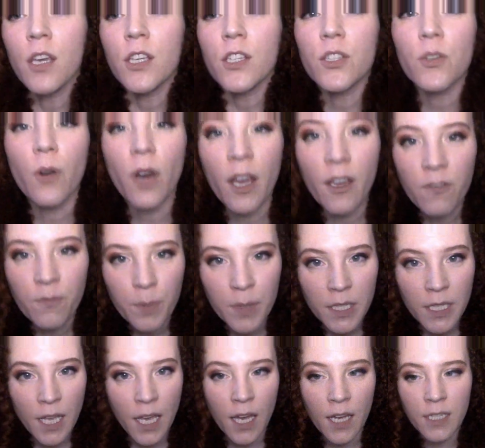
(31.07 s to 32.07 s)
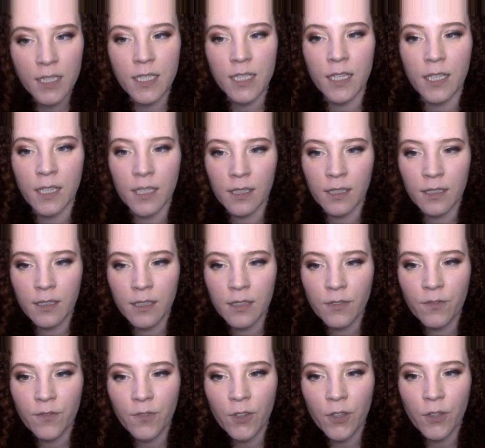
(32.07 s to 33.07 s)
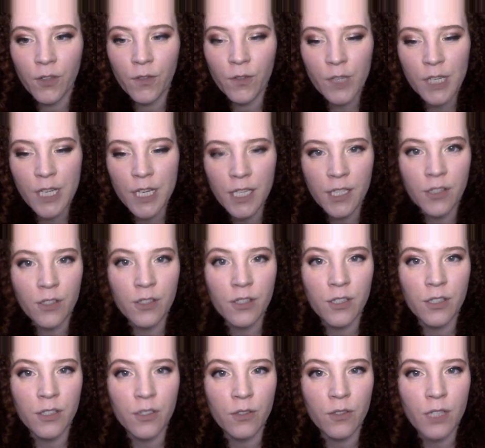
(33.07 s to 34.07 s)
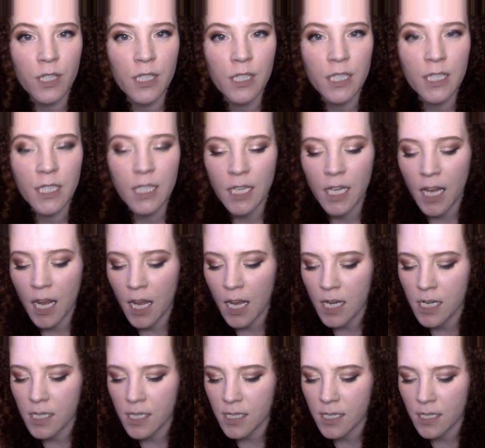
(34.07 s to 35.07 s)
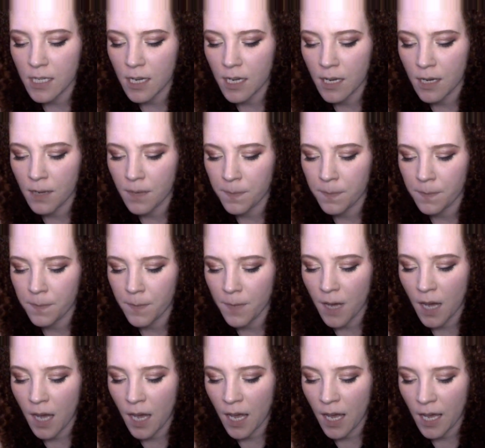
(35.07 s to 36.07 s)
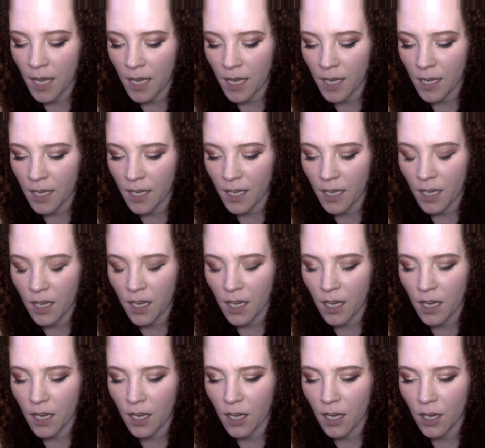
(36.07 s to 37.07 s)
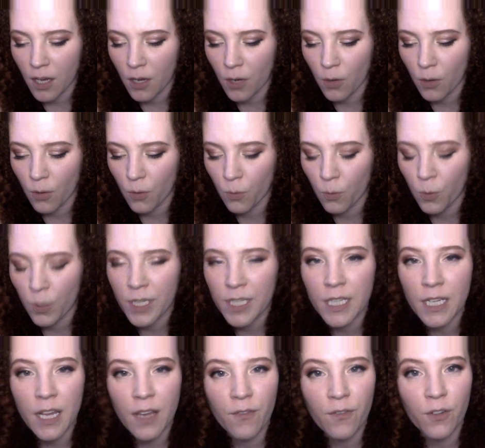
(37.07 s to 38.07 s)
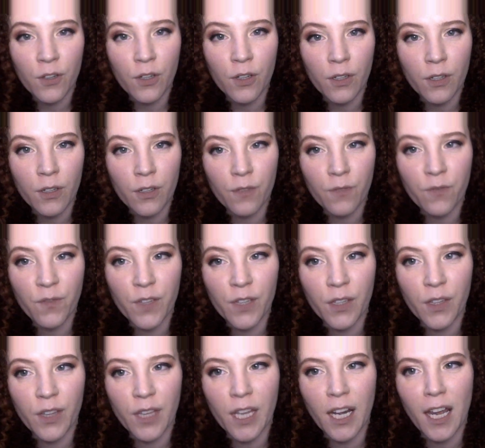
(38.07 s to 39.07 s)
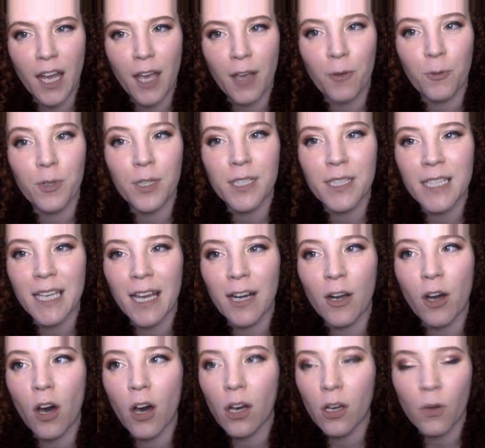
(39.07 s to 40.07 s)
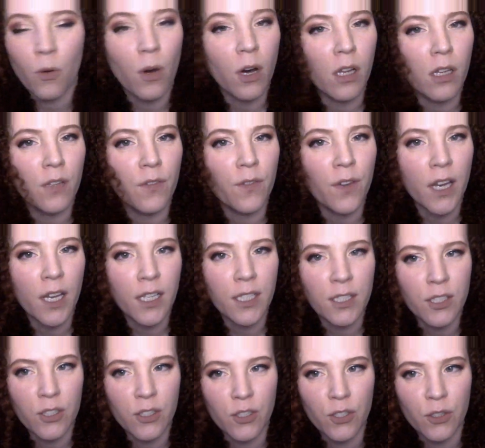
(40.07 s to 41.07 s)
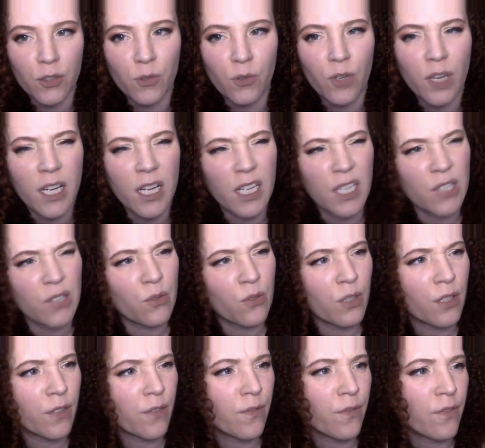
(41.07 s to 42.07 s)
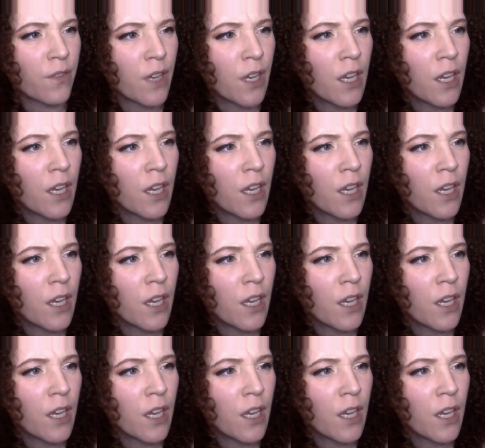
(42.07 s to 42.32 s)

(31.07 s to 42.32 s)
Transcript: So I've been acting for over 10 years in New York City, and I would never feel that I was at all qualified to do any sort of